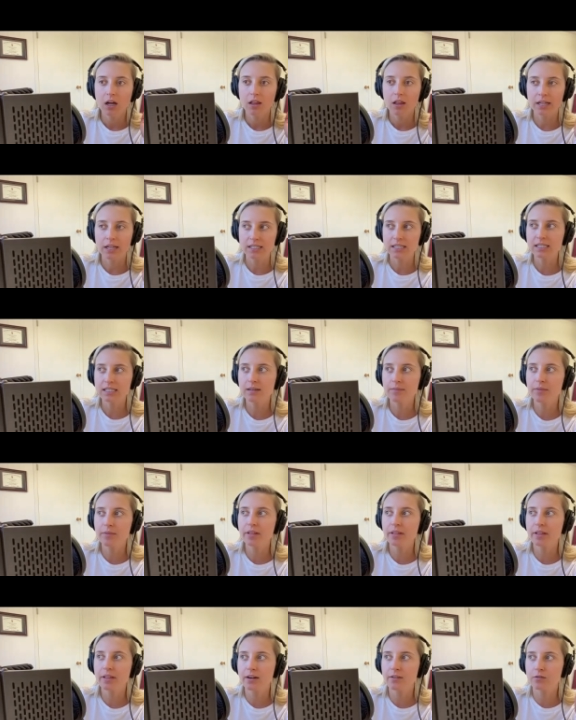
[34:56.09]
This is
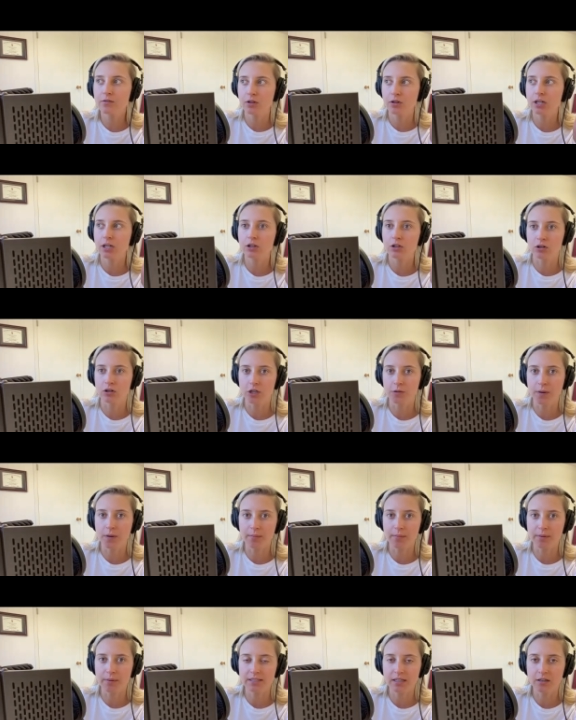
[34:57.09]
something that I really learned
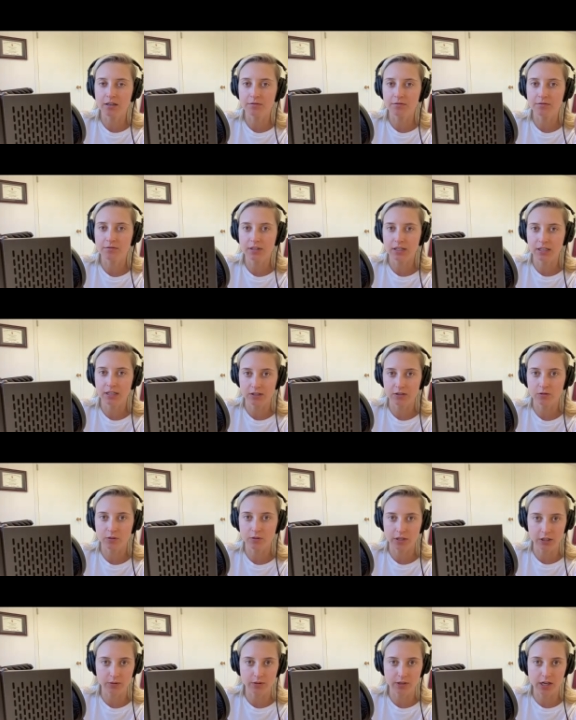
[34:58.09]
about myself in
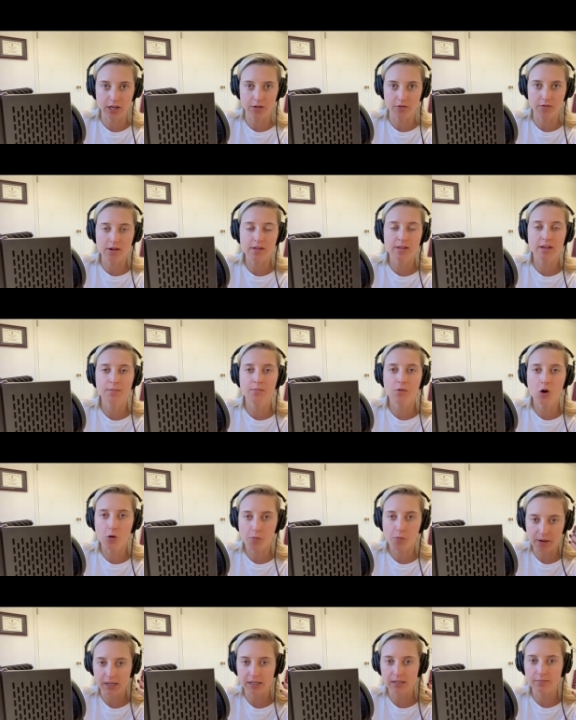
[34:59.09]
twenty twenty-three that I'm
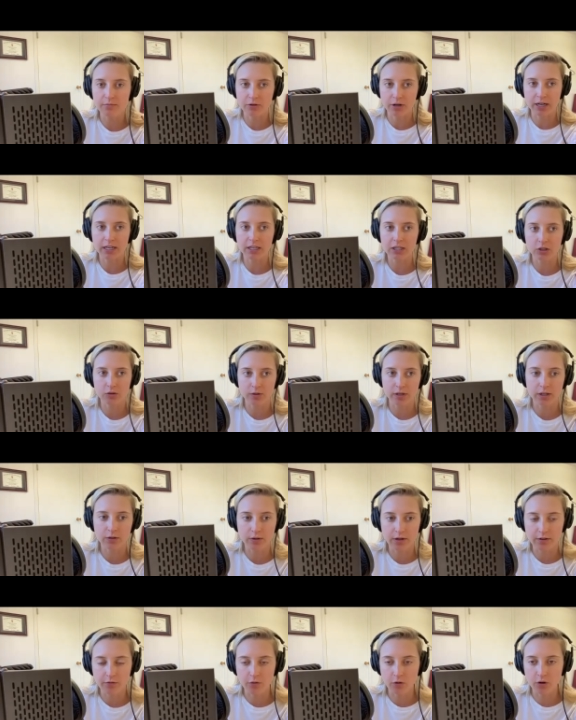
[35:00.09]
hoping to bring in twenty
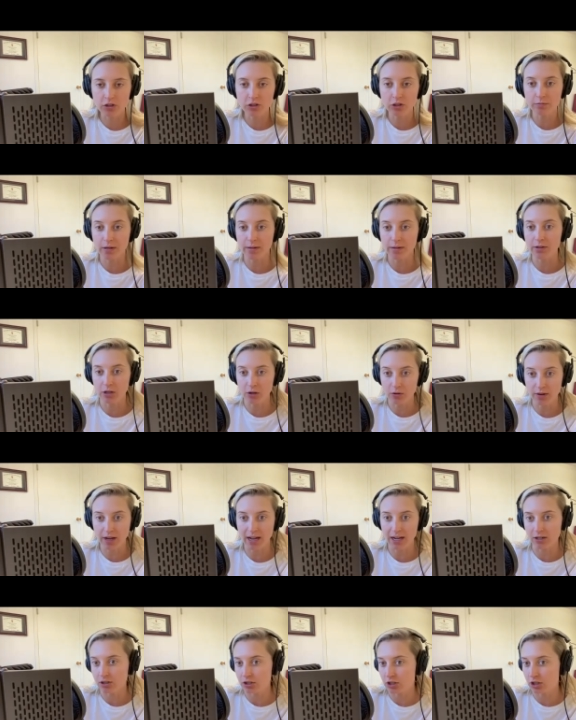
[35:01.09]
twenty-four. So maybe you
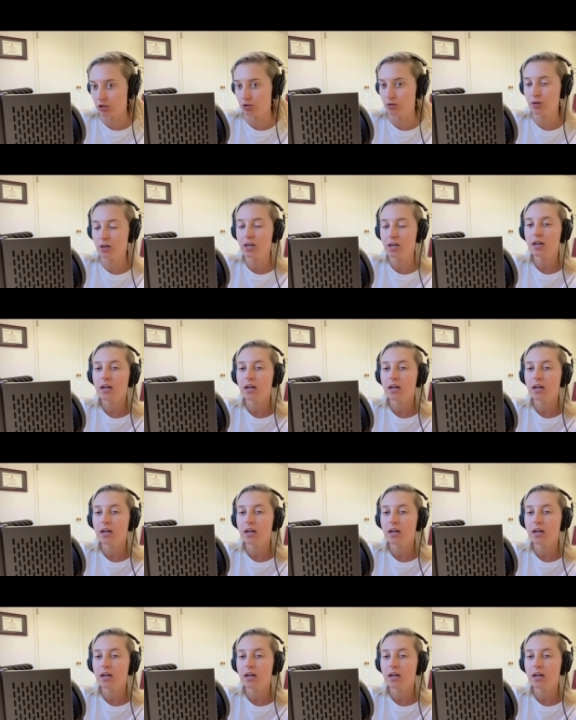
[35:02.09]
can too,